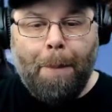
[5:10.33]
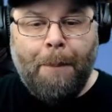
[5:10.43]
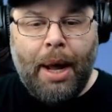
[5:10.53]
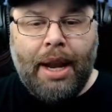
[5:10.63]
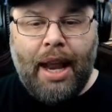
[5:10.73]

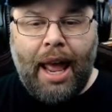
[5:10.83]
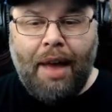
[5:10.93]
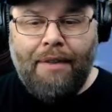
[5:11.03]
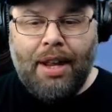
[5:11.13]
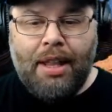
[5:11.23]
But
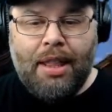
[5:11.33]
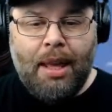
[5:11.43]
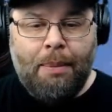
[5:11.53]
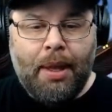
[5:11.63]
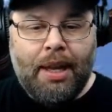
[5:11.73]
having the
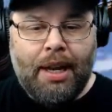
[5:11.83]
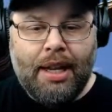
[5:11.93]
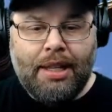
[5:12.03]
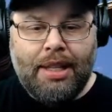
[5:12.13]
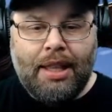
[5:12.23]
ability
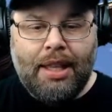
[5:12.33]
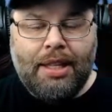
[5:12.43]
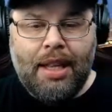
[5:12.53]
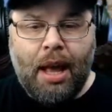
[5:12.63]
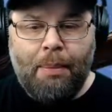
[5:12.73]
to set
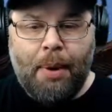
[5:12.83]
this up,